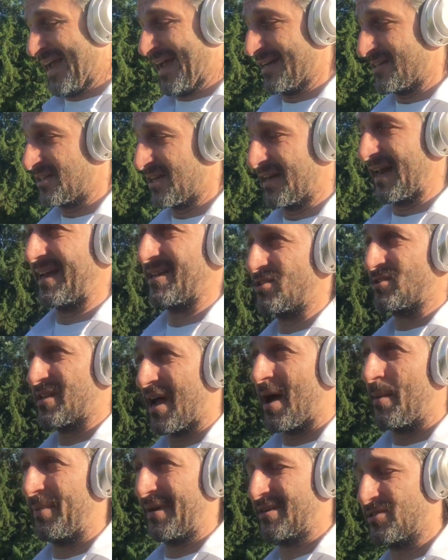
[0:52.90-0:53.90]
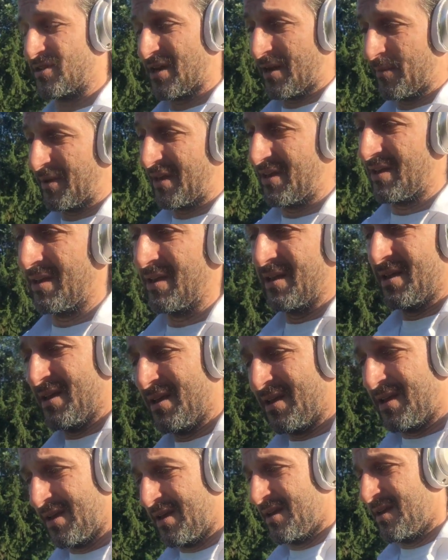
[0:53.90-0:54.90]
And today's topic is going to be
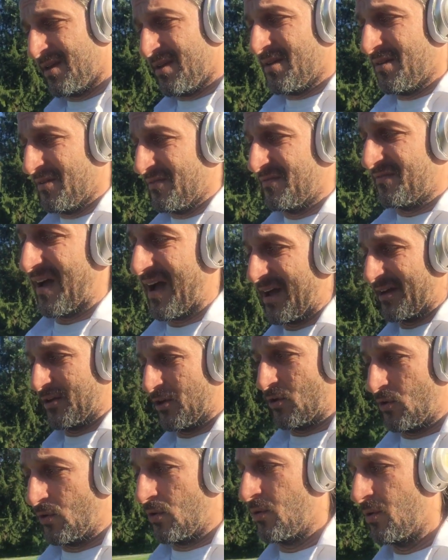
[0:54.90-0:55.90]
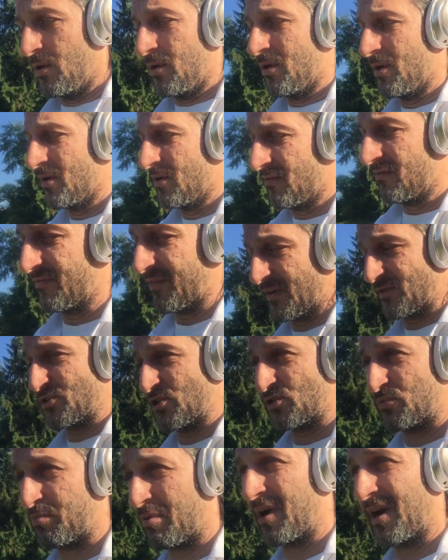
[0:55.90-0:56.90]
value
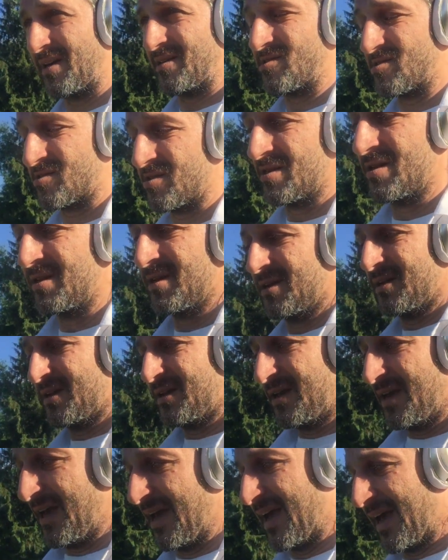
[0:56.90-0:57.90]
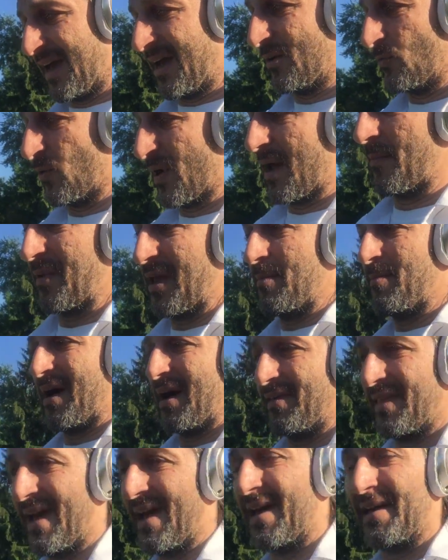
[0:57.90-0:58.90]
versus price. And what I mean
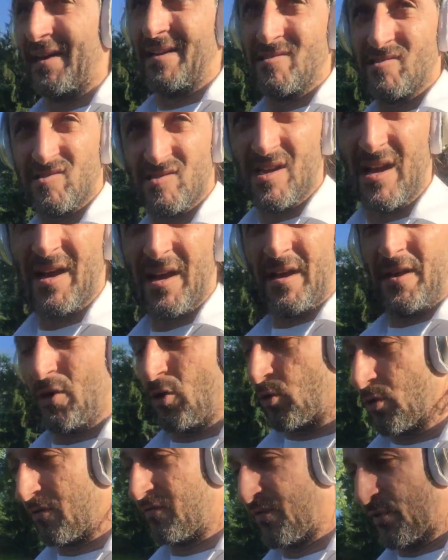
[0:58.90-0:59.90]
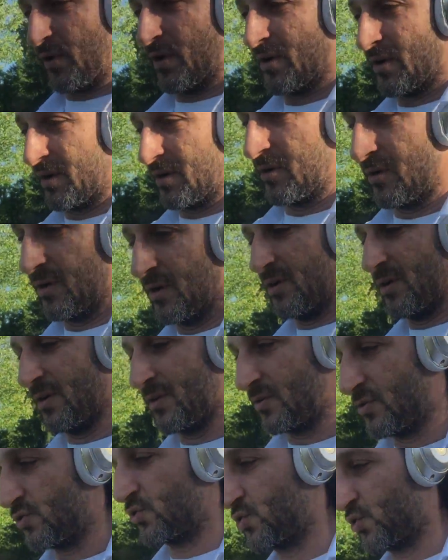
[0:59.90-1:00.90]
by that is uh, in order for you to
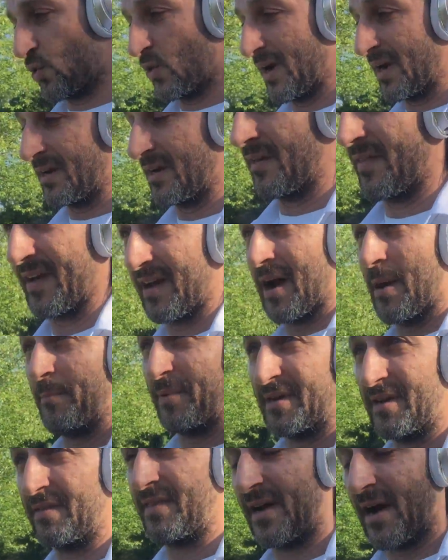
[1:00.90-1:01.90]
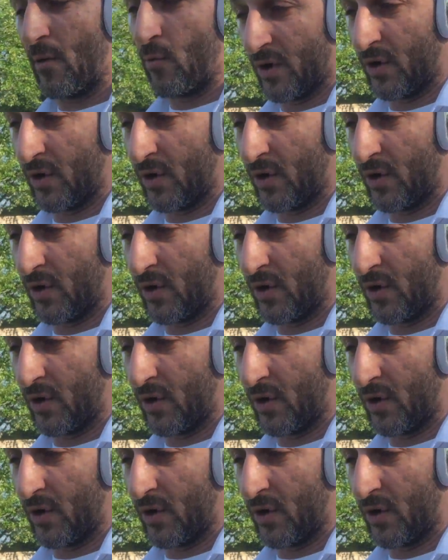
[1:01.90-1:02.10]
join the company that I